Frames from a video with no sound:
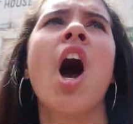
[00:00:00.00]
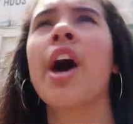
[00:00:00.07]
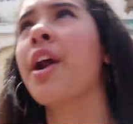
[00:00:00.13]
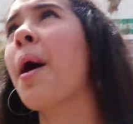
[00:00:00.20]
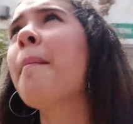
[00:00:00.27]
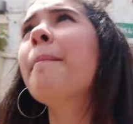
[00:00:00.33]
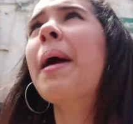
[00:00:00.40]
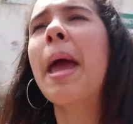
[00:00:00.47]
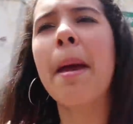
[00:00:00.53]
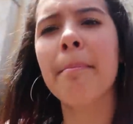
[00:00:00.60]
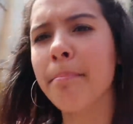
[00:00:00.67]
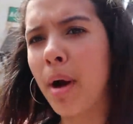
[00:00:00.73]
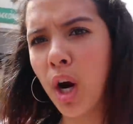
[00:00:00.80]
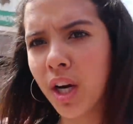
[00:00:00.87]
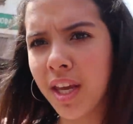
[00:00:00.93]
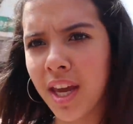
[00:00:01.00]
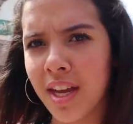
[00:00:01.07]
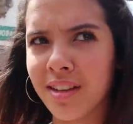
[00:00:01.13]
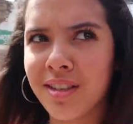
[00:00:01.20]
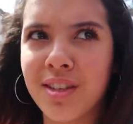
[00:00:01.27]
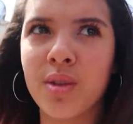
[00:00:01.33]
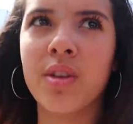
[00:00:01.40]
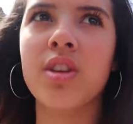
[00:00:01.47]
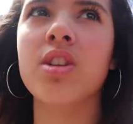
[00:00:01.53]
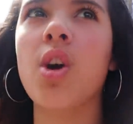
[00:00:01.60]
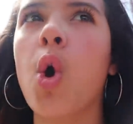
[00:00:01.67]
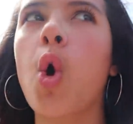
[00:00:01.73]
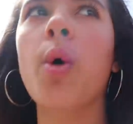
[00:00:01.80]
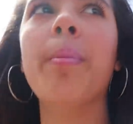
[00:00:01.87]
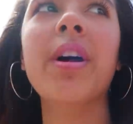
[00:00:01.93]
Harambe Market. So there's a
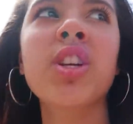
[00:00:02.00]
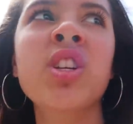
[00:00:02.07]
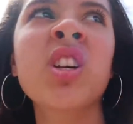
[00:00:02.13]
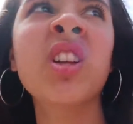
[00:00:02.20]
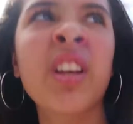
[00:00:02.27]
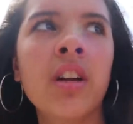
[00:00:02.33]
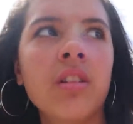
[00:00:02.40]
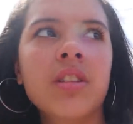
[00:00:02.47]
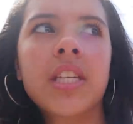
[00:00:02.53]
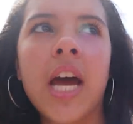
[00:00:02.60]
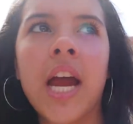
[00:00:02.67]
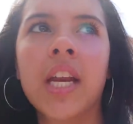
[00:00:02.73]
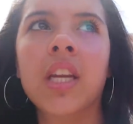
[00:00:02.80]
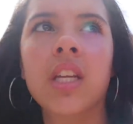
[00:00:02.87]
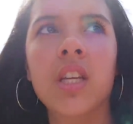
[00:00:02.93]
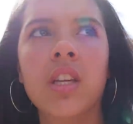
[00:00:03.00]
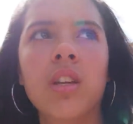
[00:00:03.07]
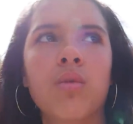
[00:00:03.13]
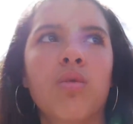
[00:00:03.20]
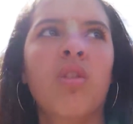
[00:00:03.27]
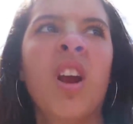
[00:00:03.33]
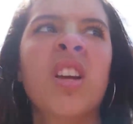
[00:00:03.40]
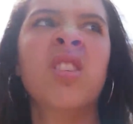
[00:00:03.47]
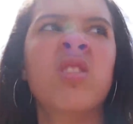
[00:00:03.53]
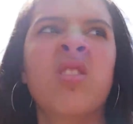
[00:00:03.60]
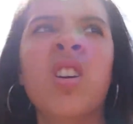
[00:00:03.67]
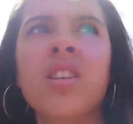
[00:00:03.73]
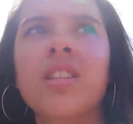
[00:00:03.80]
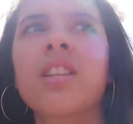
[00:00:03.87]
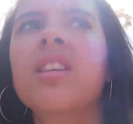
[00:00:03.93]
whole bunch of little tiny
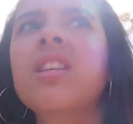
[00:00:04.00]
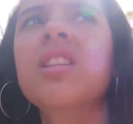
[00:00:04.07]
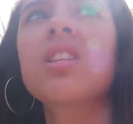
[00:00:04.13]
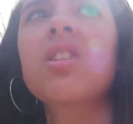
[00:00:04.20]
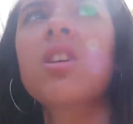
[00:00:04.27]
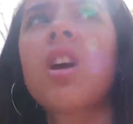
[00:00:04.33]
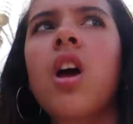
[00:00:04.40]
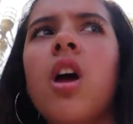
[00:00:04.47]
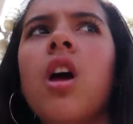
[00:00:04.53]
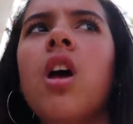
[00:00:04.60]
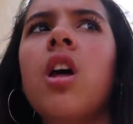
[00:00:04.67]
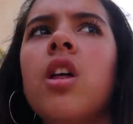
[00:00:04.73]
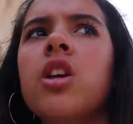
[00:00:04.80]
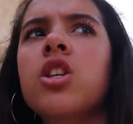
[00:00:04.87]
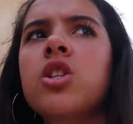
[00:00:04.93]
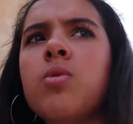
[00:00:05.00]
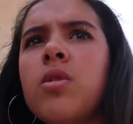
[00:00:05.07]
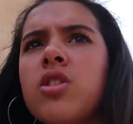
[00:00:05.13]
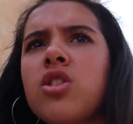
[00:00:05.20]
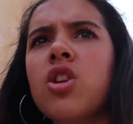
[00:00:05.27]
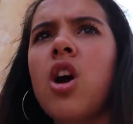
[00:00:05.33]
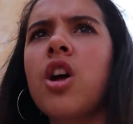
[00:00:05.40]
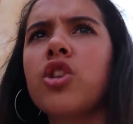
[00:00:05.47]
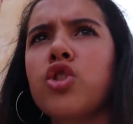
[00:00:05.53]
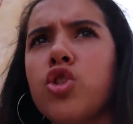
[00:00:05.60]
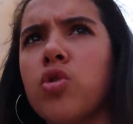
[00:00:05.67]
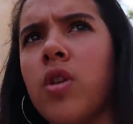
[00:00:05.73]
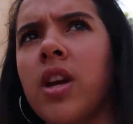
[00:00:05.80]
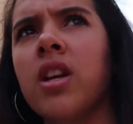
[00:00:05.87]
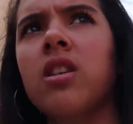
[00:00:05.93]
restaurants. I think this one's got
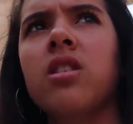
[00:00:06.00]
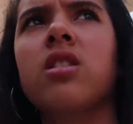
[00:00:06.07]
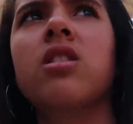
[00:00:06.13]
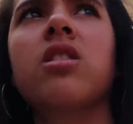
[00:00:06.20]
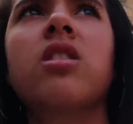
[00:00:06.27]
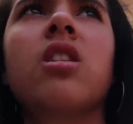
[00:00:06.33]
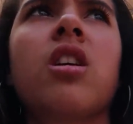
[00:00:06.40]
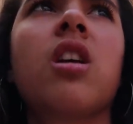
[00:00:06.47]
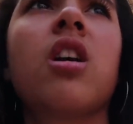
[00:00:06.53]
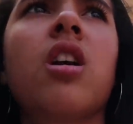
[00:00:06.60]
drinks.